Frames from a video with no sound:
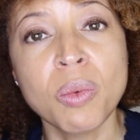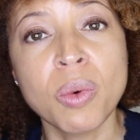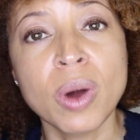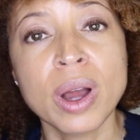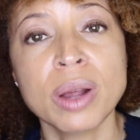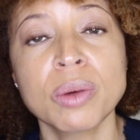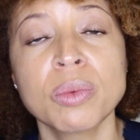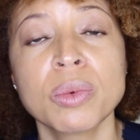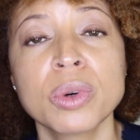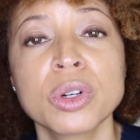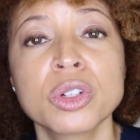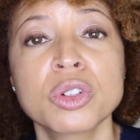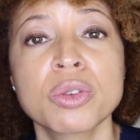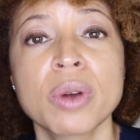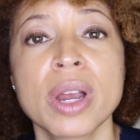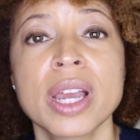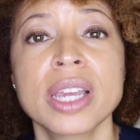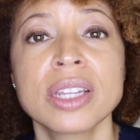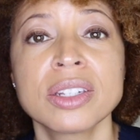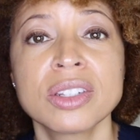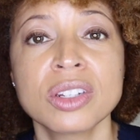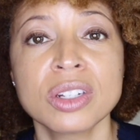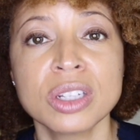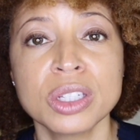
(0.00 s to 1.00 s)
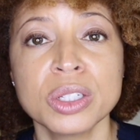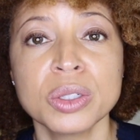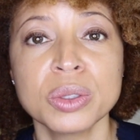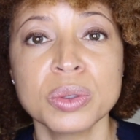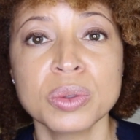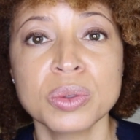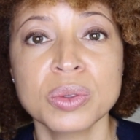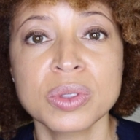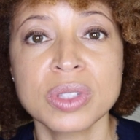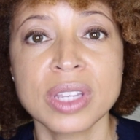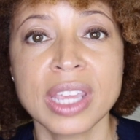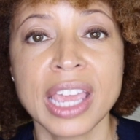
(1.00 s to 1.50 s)
what we're trying to
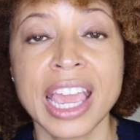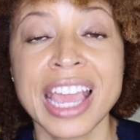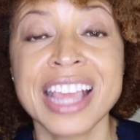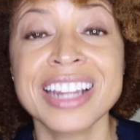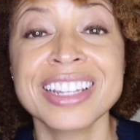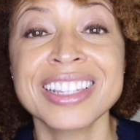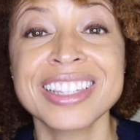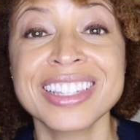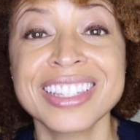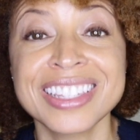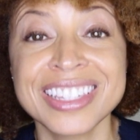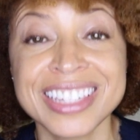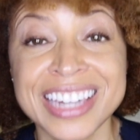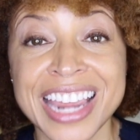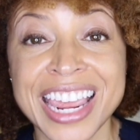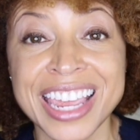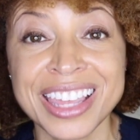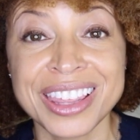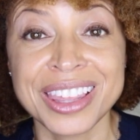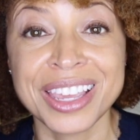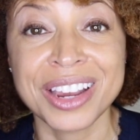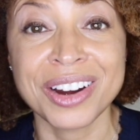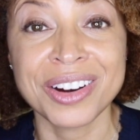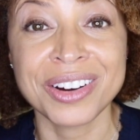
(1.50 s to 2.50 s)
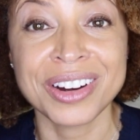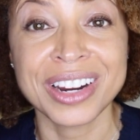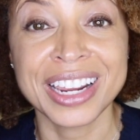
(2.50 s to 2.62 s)
lose and stay there,